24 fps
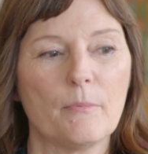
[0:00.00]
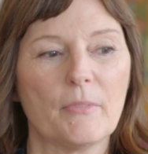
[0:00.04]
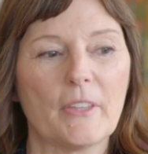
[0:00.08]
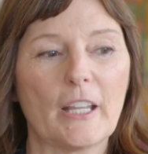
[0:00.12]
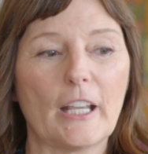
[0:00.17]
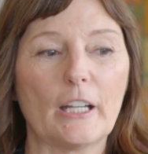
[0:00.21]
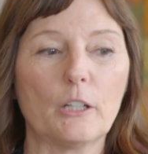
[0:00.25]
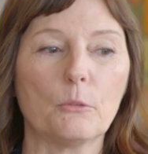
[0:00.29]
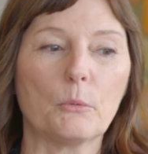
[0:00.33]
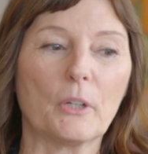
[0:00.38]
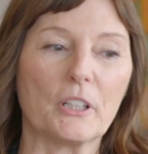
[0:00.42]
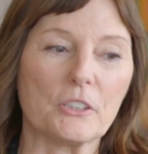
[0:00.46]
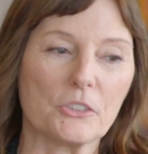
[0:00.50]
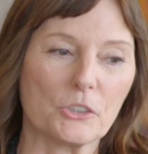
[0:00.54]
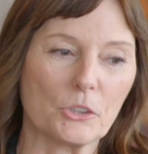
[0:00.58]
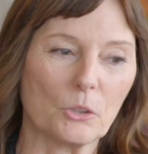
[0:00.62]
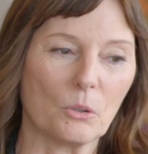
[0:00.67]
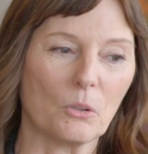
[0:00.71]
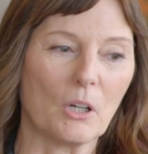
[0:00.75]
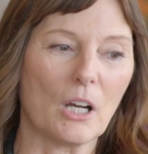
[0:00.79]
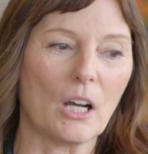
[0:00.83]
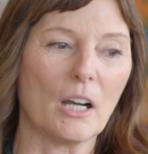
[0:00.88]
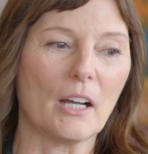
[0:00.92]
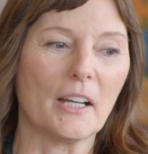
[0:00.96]
Anyway,
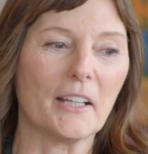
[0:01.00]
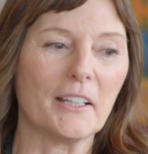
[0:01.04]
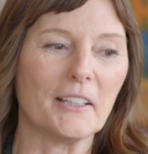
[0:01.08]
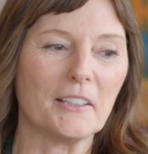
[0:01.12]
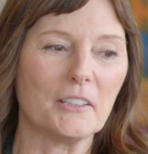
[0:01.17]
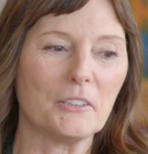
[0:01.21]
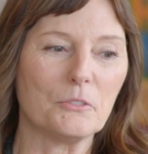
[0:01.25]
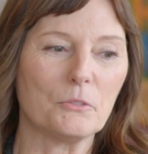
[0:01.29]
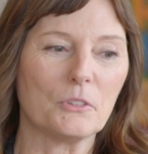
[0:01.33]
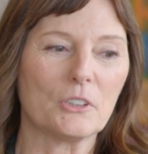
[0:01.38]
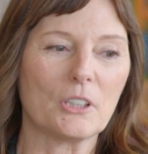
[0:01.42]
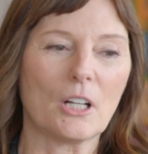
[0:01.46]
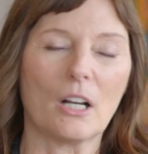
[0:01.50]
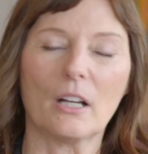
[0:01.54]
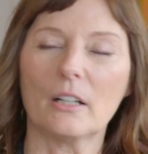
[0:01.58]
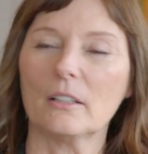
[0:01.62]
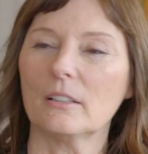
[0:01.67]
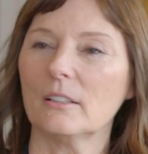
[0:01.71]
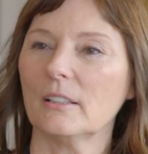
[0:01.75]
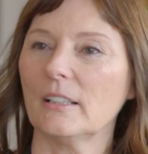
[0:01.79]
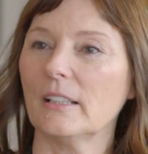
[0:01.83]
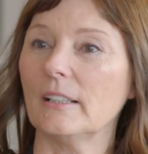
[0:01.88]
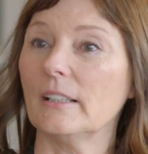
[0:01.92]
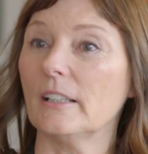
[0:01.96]
so I
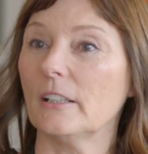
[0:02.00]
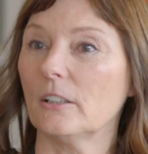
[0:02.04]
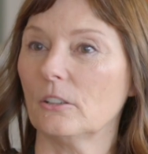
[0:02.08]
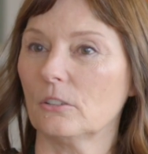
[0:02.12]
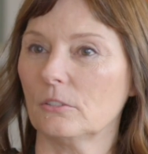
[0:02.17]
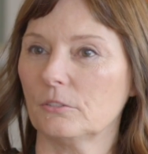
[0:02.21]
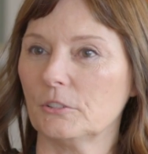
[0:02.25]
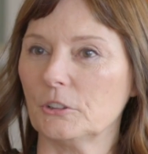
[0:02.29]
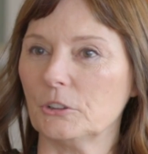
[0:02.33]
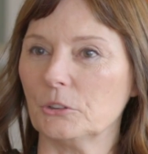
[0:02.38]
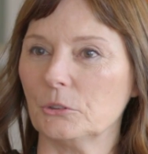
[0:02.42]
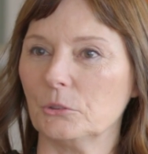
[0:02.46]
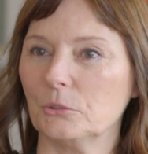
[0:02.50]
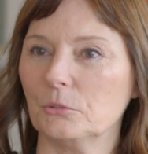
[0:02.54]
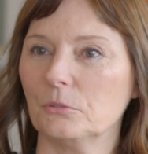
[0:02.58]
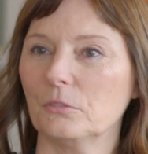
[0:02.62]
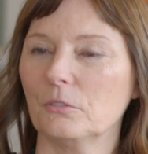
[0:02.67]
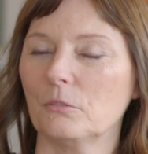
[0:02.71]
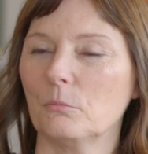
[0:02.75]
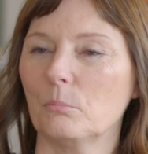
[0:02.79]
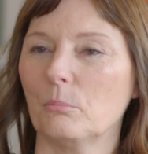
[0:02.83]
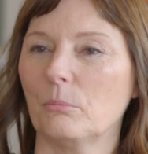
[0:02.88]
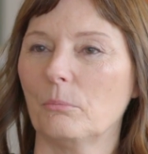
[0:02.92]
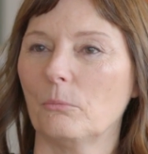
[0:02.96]
got an interview
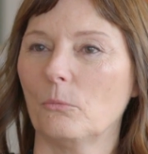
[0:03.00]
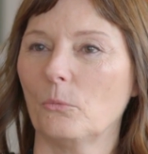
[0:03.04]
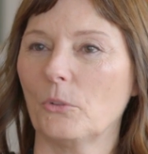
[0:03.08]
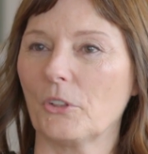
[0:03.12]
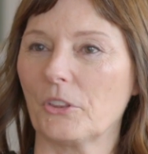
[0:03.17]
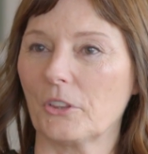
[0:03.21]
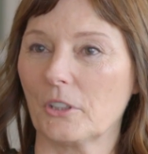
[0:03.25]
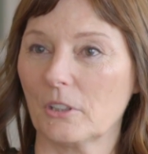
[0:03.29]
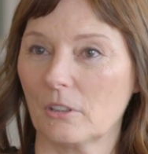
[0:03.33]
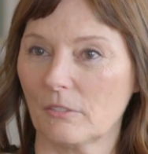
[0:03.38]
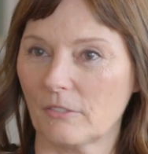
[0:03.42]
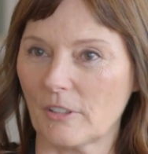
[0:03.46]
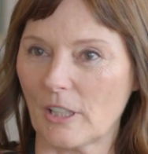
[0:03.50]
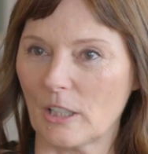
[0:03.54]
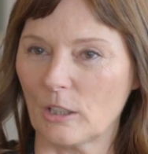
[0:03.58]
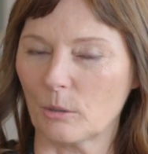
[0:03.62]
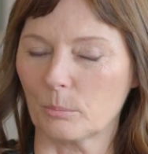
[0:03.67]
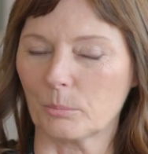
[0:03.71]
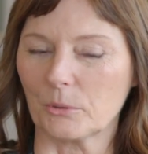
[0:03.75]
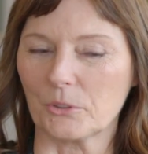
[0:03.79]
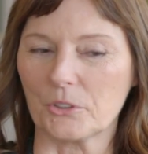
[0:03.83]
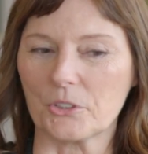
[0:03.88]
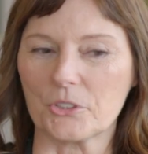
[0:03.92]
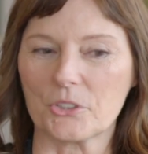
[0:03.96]
with the
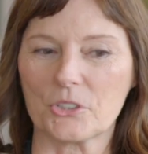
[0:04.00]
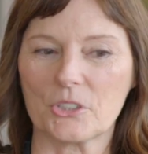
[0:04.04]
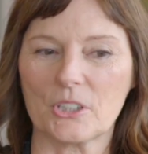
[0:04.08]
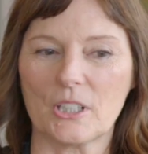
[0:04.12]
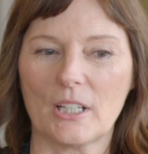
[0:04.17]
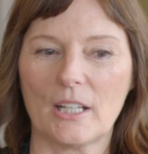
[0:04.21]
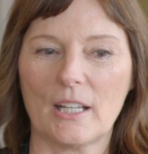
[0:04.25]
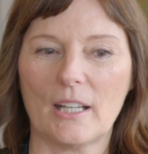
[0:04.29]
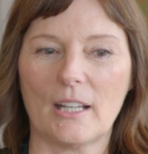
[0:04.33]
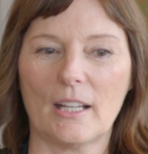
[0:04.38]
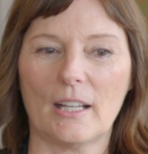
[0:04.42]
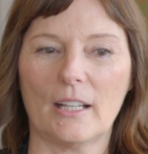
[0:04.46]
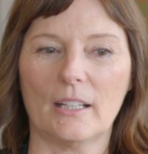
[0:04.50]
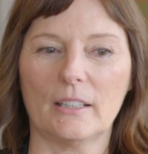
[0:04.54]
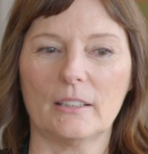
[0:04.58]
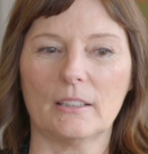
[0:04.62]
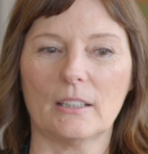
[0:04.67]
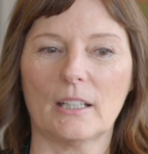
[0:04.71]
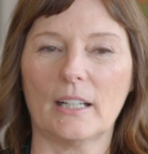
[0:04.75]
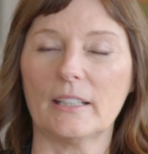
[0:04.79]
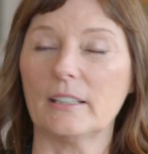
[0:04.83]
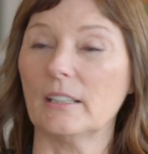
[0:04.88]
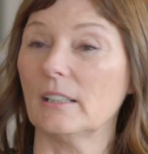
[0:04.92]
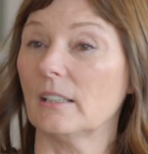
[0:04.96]
developers, and
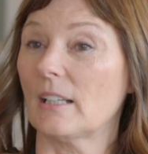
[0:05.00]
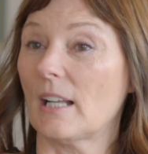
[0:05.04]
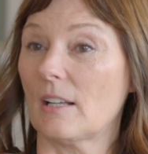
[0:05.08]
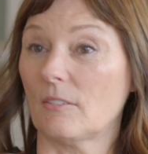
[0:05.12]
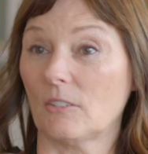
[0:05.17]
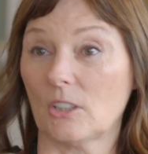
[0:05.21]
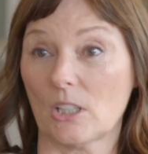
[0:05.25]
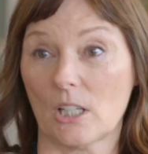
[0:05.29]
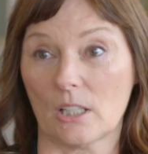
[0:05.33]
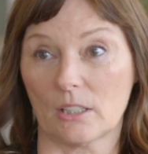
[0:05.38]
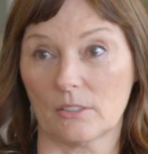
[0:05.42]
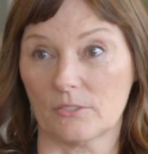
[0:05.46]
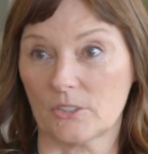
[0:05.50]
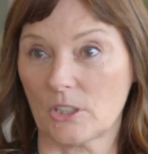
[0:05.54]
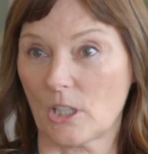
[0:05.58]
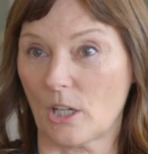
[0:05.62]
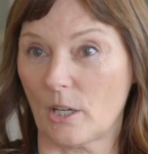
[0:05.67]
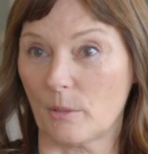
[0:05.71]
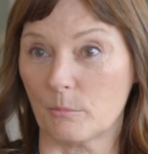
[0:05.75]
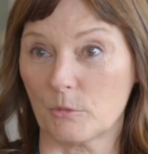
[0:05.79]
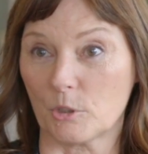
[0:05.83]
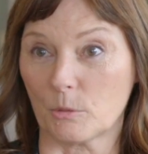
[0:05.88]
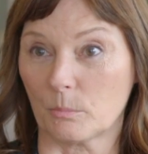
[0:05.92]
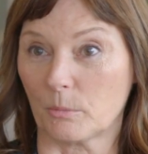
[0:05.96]
I didn't have a lot of
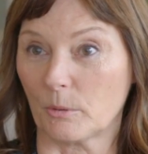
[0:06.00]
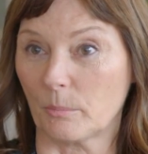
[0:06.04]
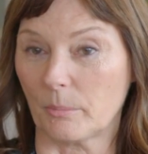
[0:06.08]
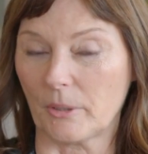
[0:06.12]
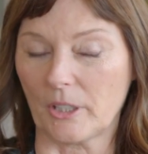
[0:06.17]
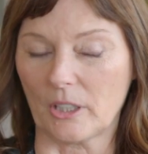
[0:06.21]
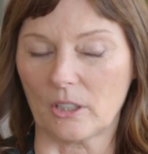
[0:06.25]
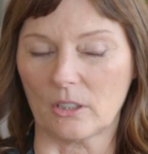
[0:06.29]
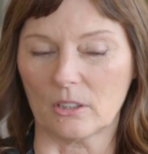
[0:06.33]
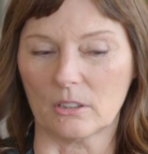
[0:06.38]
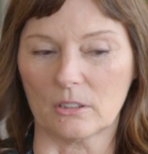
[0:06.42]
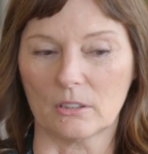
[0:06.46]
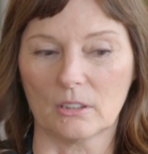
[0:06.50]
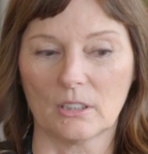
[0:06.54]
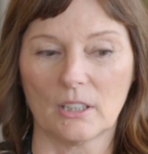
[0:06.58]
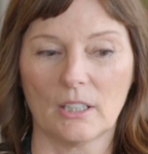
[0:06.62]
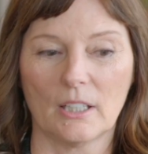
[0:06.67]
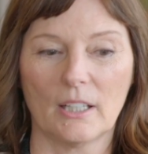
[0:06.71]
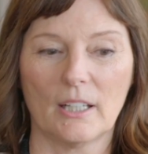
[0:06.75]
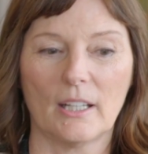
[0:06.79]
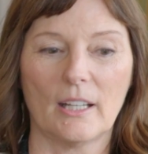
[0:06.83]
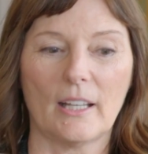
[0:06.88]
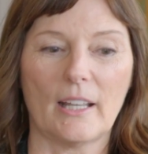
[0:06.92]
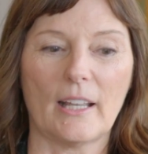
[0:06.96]
time to prepare,
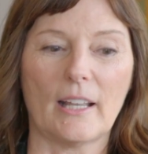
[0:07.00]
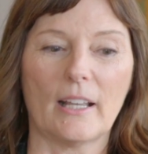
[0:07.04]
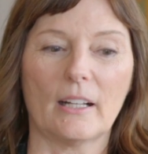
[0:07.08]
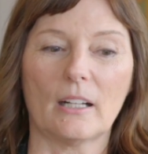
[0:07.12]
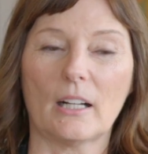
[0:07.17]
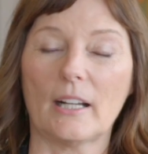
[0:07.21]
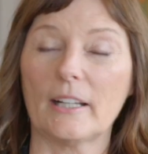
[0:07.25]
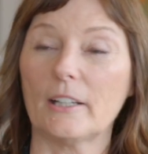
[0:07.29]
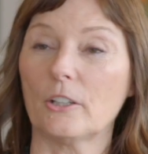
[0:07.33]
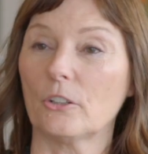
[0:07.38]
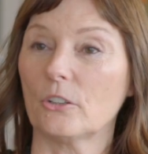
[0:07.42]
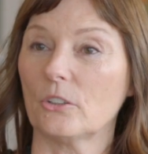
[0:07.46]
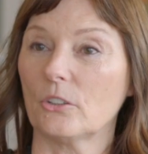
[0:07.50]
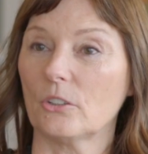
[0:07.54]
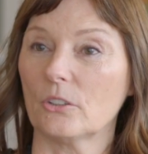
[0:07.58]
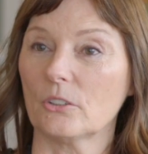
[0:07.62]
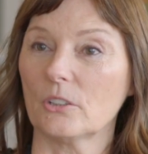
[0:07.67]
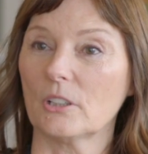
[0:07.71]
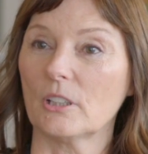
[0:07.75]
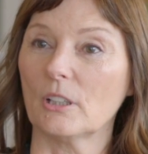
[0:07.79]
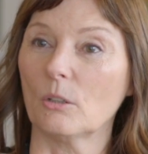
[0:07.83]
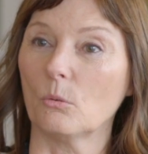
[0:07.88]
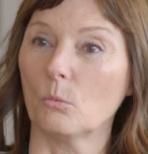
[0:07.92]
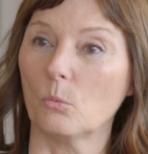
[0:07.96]
and I
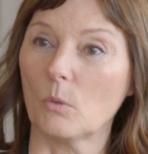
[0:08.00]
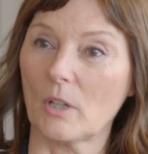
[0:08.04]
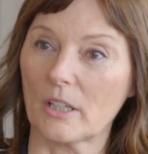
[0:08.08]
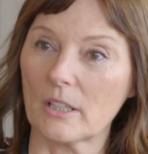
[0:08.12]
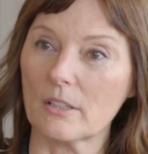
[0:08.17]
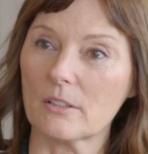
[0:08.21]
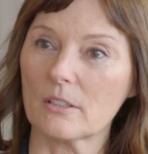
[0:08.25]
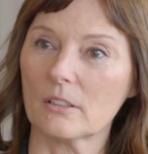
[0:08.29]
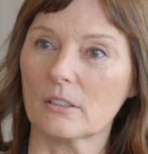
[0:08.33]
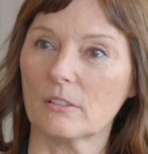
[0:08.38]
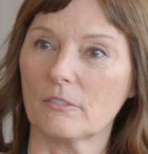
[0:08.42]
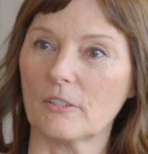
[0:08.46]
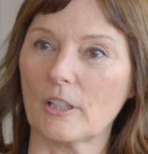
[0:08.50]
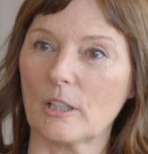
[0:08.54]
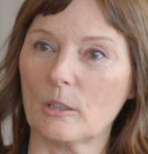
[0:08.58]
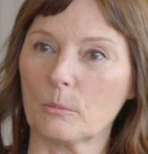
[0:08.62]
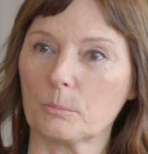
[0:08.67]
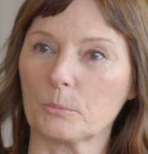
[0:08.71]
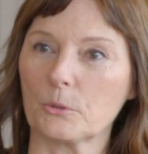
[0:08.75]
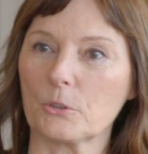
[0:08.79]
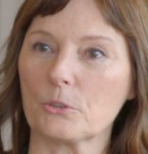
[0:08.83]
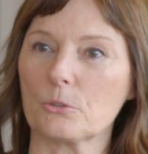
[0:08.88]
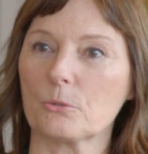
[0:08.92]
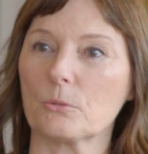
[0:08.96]
heard that one of the
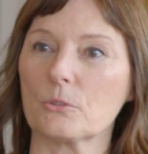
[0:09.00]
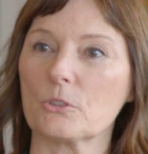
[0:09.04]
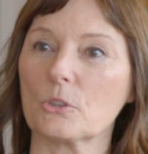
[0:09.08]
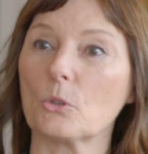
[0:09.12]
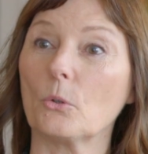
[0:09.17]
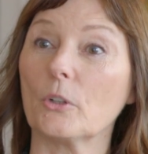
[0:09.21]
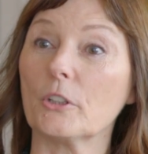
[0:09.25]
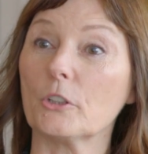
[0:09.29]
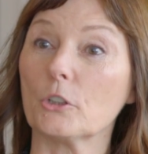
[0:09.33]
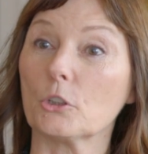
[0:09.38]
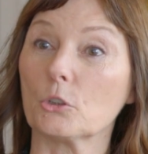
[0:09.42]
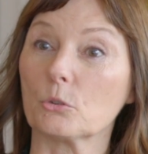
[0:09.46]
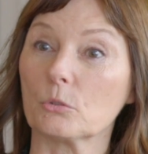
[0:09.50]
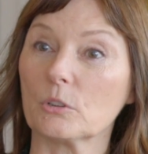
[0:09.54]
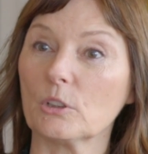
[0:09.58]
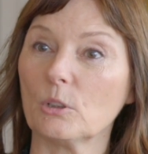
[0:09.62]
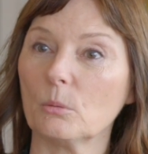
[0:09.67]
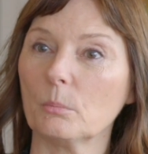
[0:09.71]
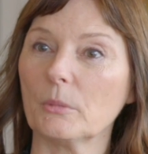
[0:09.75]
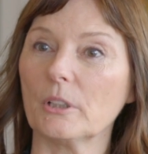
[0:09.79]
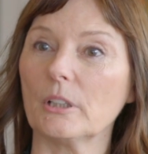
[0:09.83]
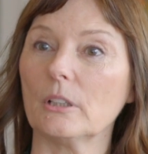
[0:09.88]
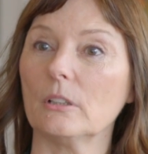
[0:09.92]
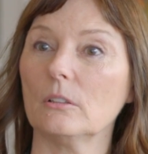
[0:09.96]
developers was going to grill
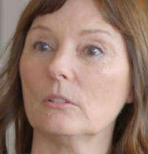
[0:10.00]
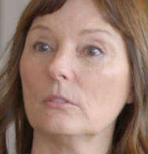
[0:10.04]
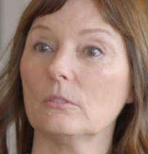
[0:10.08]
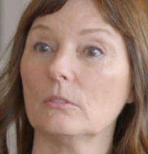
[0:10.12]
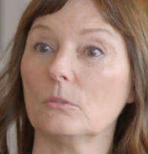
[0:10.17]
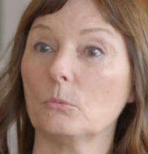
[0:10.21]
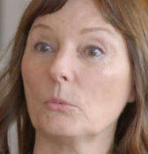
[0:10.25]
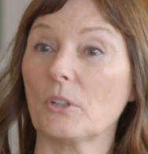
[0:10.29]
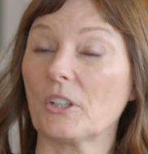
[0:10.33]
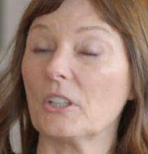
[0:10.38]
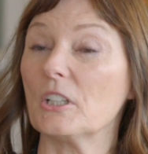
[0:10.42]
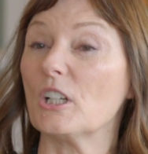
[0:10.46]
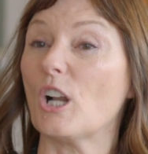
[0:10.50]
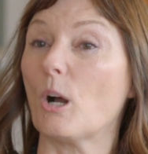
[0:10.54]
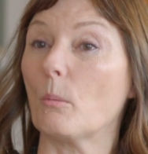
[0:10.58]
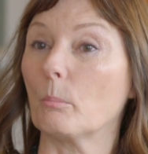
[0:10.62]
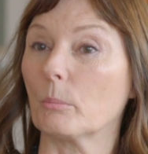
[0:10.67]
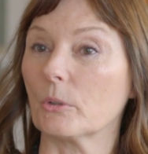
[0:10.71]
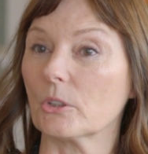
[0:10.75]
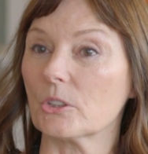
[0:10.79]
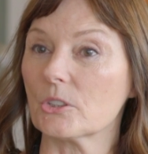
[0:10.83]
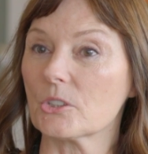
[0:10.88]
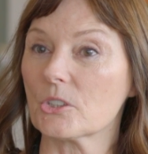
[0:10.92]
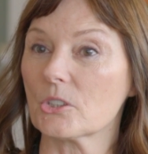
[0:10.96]
me with
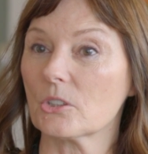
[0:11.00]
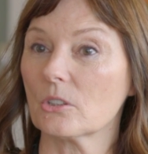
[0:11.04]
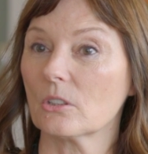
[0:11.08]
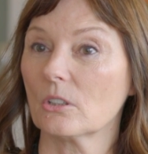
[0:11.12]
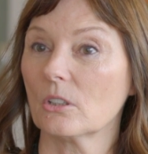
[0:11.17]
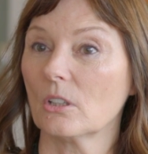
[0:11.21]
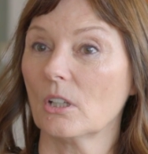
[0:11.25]
numbers.